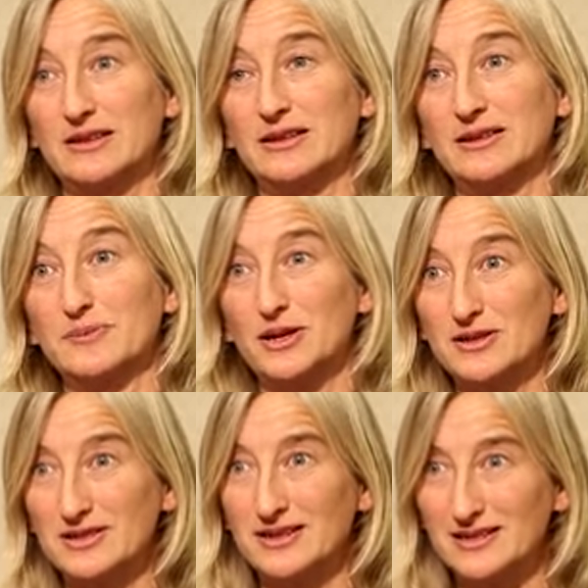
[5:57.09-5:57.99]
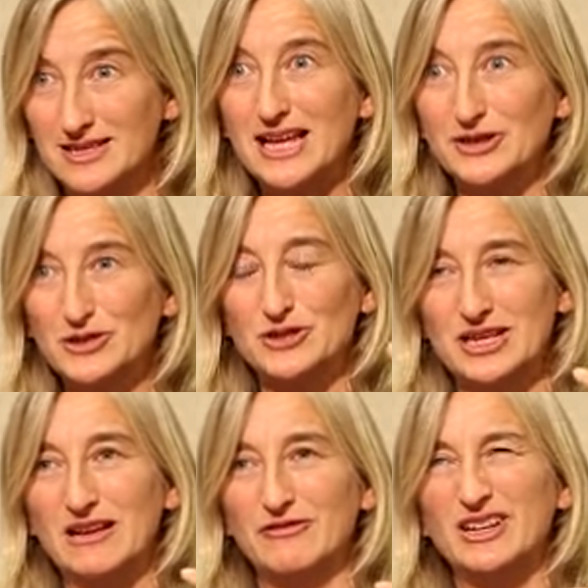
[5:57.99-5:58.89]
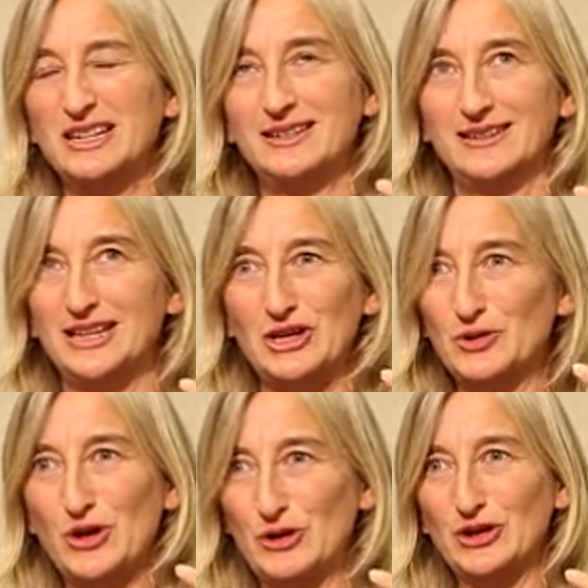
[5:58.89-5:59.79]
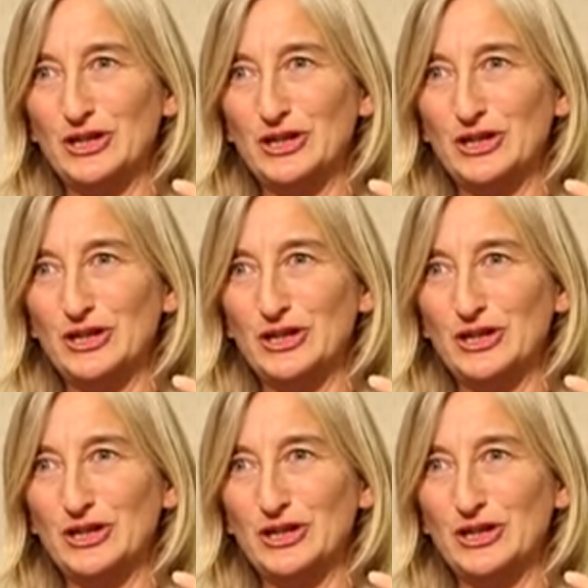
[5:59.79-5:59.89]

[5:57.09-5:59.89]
the person that tells yourself that you're no good